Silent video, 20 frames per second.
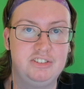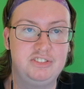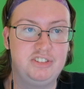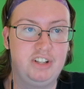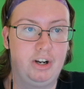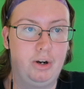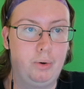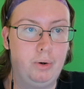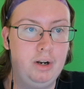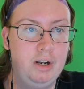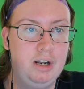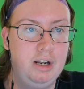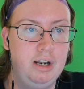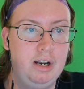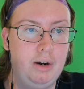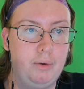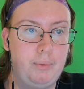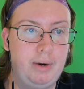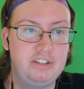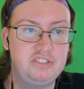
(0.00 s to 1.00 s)
So
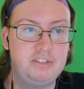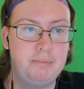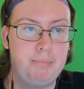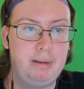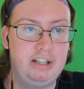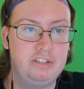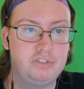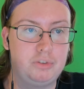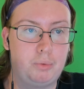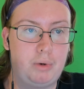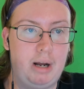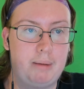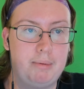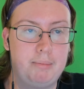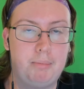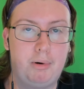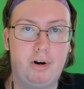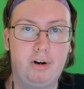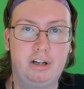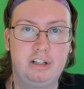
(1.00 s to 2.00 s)
rest in peace to
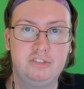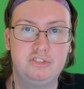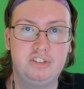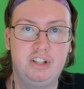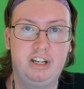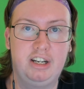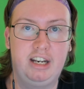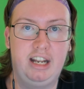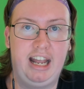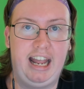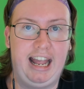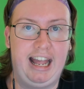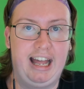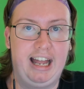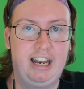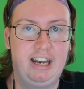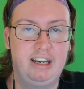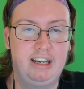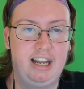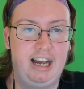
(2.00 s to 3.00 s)
Robin Parkinson,
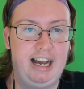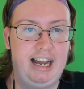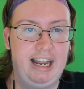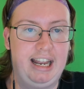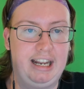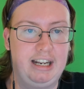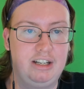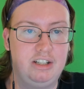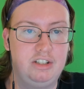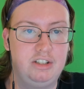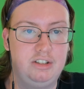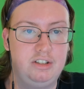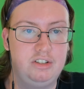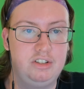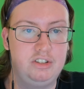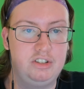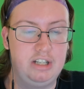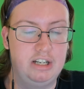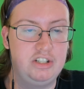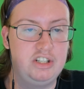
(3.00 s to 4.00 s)
and I
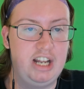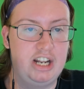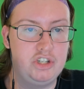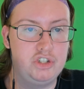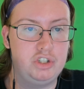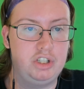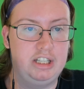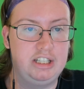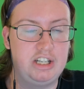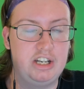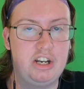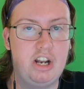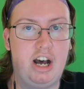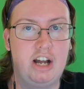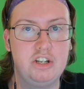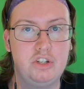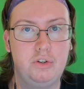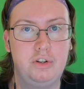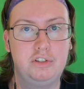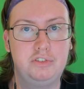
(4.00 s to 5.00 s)
intentionally did
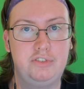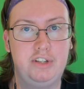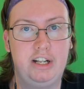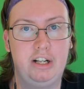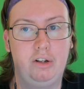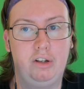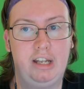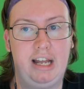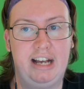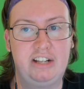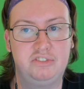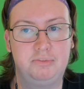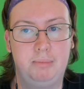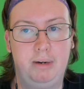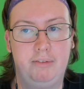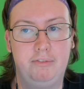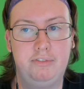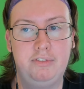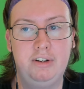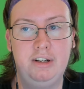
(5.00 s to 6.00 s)
not do this video last
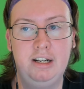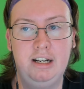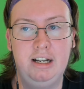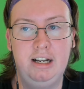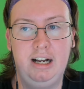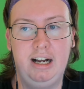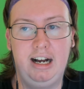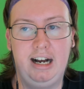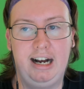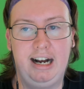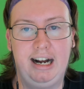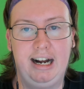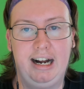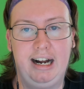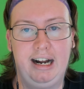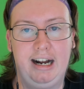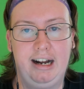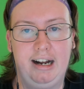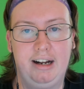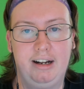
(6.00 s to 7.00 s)
month
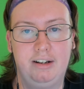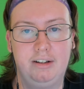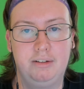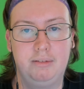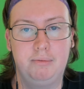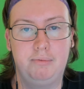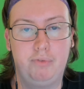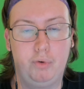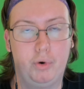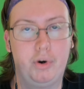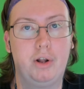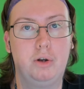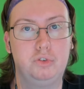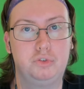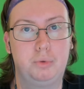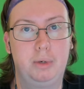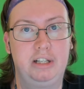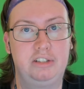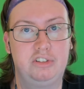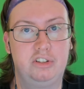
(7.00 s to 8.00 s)
uh, for
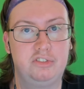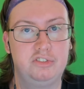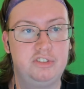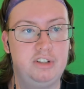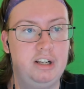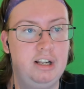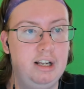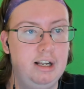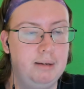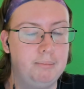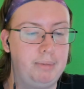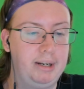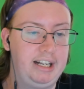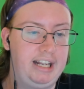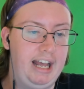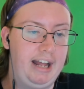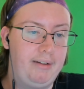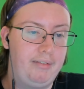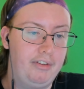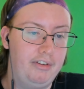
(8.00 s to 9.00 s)
those reasons. But
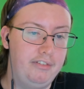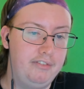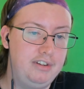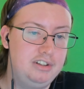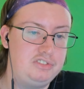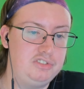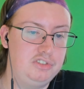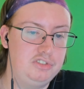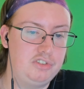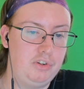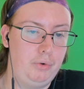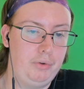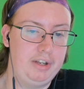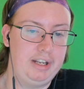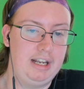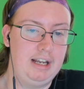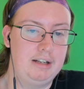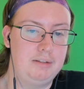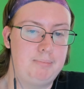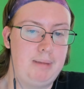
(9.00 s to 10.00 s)
again, this is
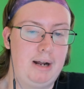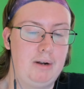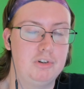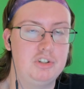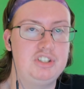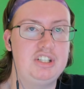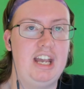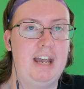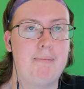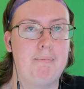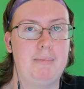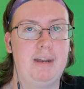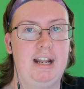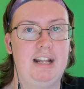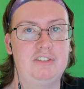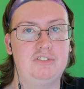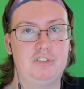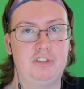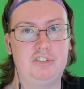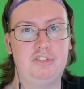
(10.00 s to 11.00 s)
only about 10
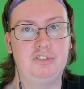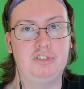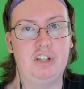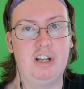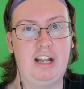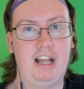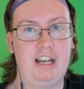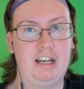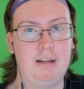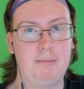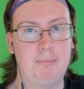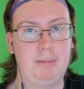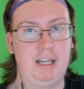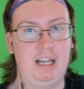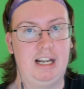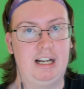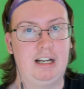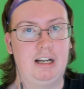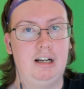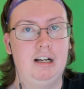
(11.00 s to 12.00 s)
minutes, so this is going to end up
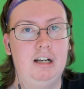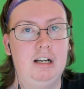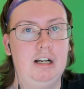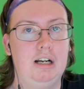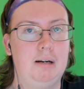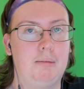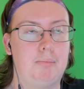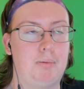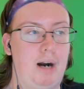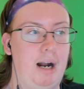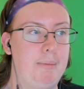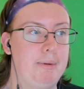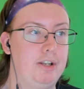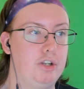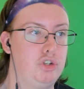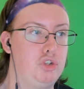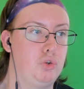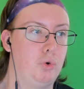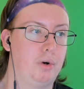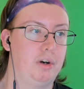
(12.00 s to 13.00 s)
being probably
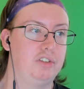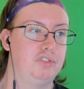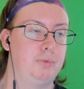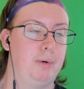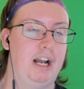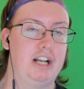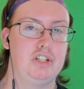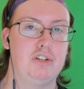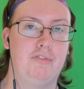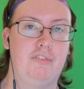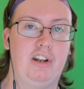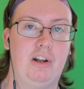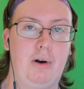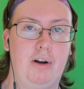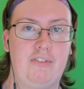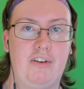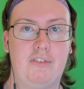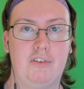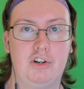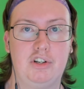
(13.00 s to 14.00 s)
the shortest reaction video
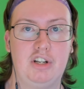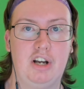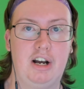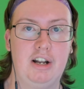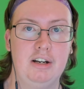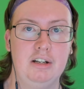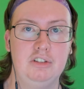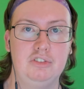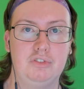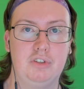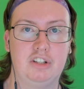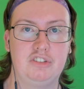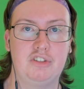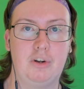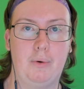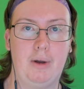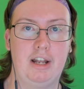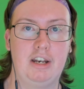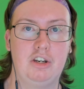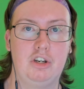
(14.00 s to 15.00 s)
I've ever done, so let's
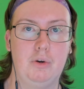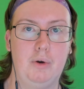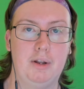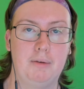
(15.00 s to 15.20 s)
go ahead and do it.